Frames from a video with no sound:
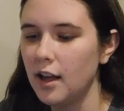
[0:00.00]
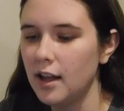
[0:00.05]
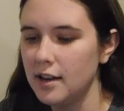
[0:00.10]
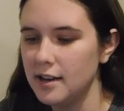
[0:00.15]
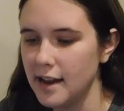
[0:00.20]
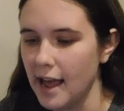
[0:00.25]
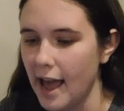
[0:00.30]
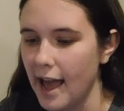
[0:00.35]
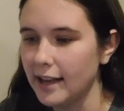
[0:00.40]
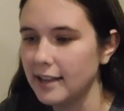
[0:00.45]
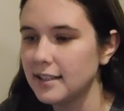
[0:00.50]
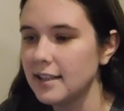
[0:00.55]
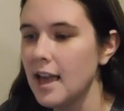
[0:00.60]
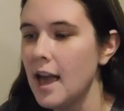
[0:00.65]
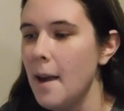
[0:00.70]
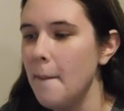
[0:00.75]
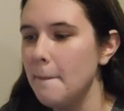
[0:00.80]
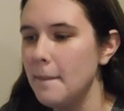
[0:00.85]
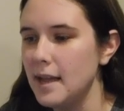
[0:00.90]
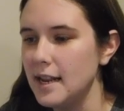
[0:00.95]
Next,
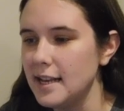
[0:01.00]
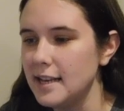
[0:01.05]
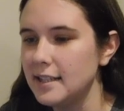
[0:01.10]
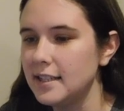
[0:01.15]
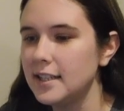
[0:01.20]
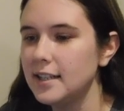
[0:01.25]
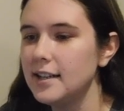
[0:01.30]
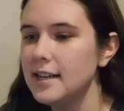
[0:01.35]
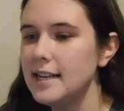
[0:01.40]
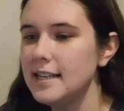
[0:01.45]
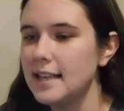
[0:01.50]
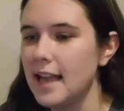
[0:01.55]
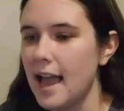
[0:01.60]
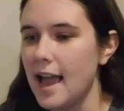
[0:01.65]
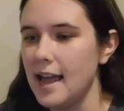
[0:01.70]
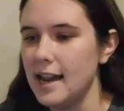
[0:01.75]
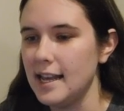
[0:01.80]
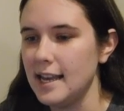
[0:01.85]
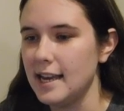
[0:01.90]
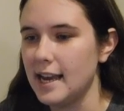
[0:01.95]
miniseries
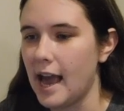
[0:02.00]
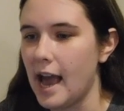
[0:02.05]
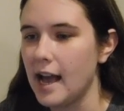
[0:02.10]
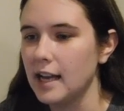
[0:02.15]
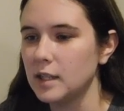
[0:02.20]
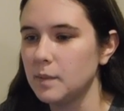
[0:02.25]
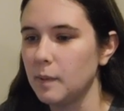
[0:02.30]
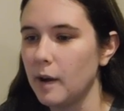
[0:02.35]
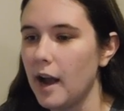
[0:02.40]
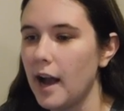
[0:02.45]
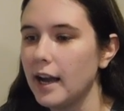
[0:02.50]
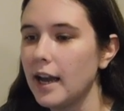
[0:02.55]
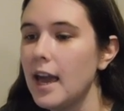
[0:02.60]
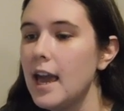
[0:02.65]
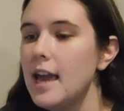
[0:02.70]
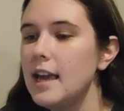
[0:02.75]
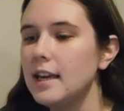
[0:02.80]
Eddie Kaspbrak.